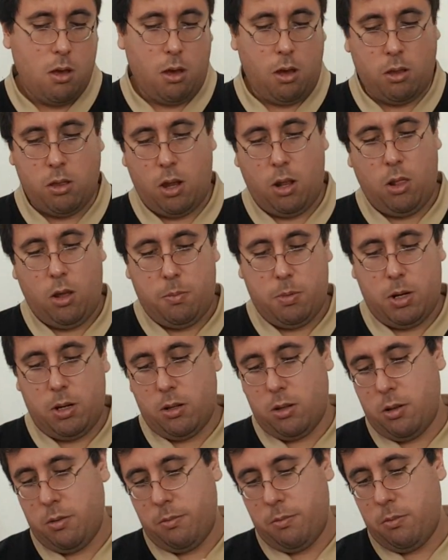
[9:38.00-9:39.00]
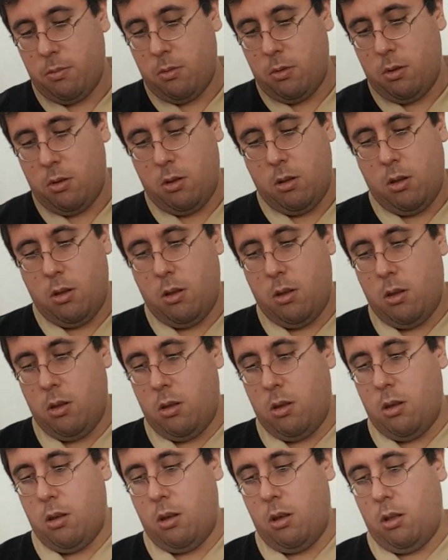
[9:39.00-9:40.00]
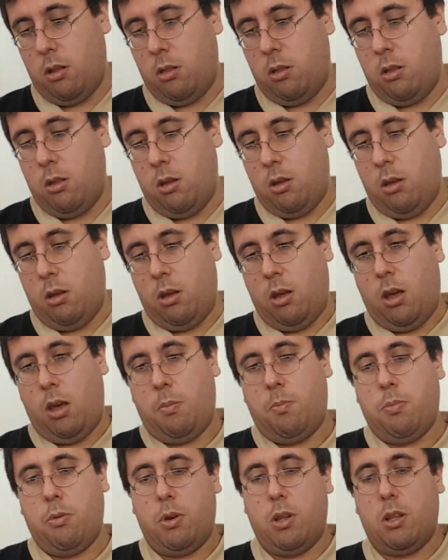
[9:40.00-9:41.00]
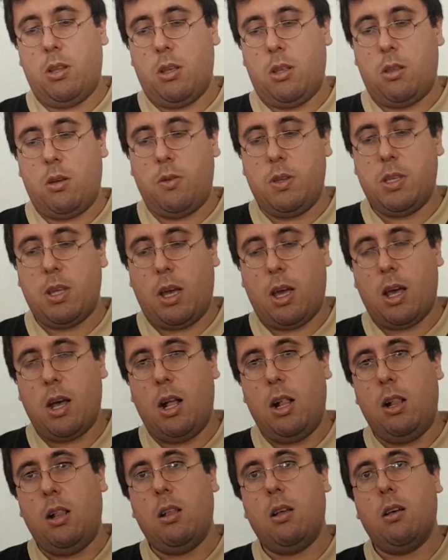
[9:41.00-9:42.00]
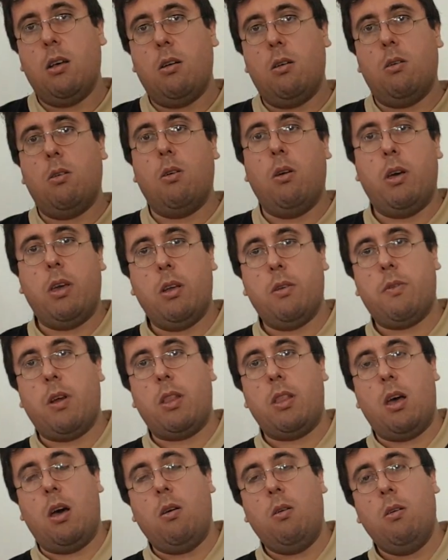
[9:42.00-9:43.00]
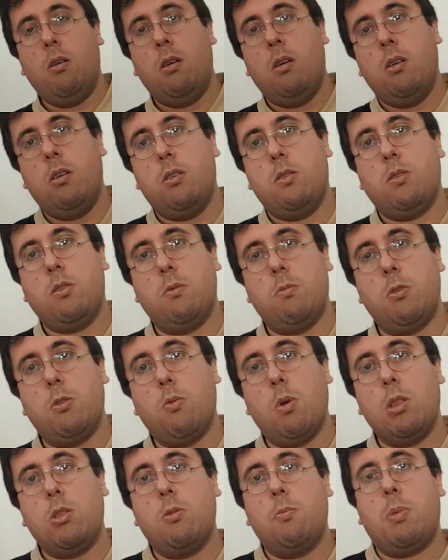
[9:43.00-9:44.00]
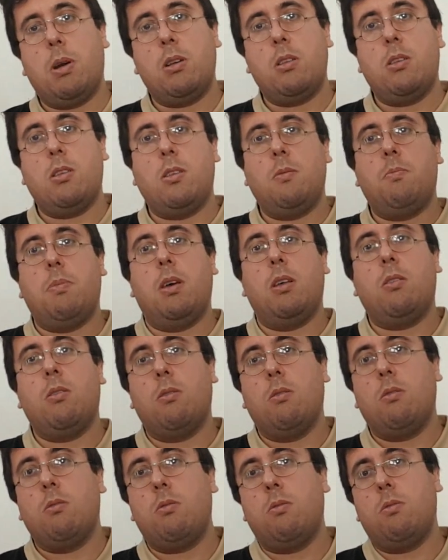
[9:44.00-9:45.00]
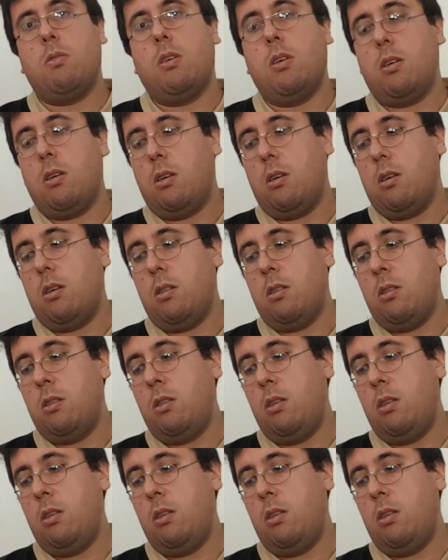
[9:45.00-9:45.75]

And I loved it. And I put it, there is a call going right now. So if you want to participate, go to the